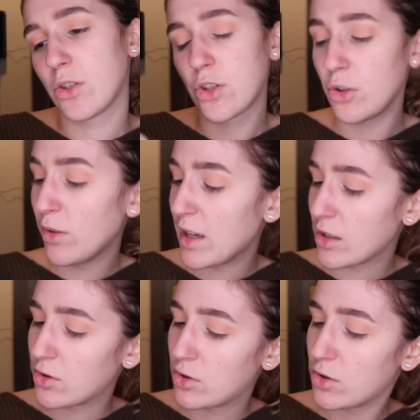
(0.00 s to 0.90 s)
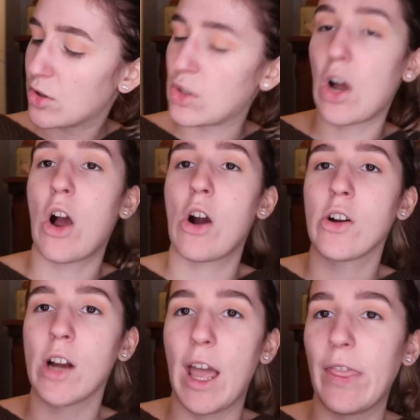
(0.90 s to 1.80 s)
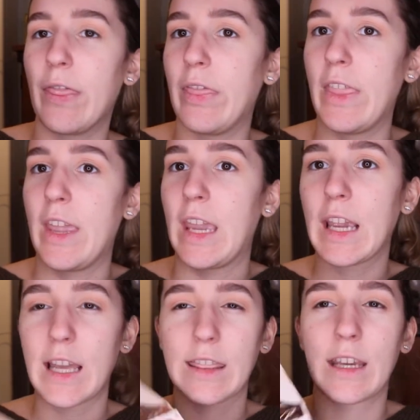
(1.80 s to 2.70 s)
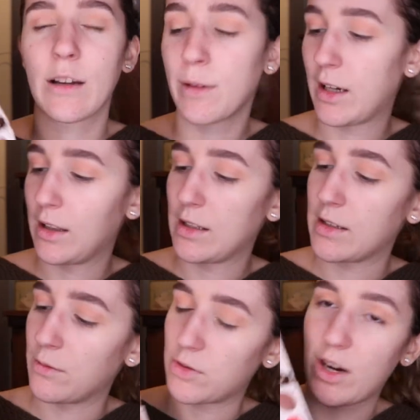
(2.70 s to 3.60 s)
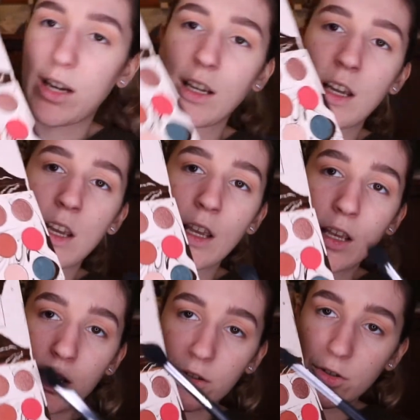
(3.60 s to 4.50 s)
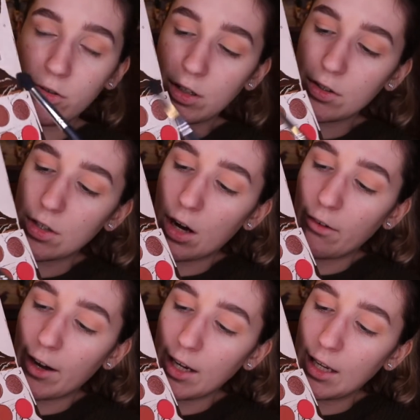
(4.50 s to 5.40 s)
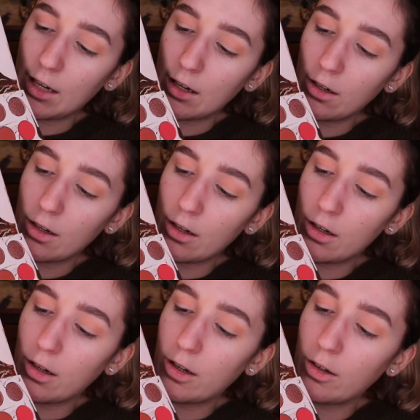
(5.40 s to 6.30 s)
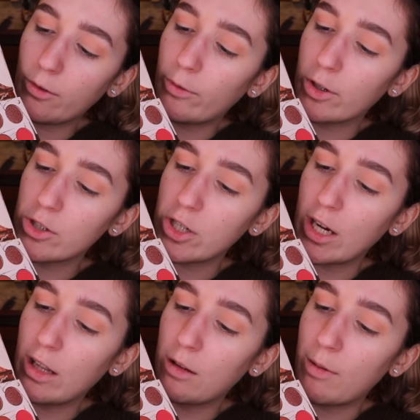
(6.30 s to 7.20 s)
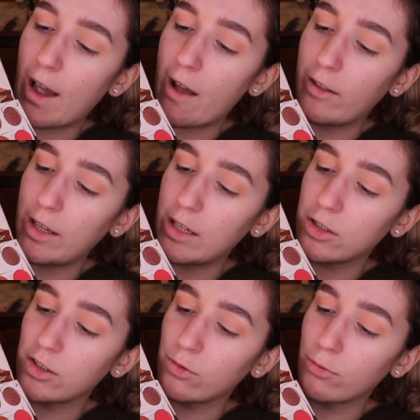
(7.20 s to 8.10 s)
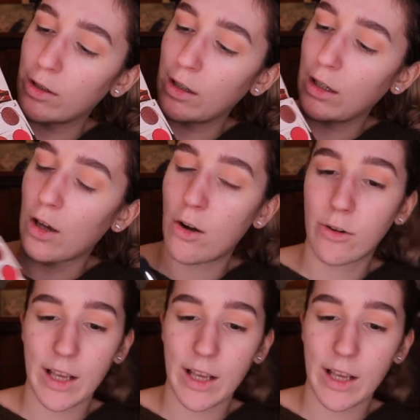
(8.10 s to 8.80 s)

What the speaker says: Shooting Star, I think I'm getting these names right. Shooting Star right here. First shade in the palette, and just really coat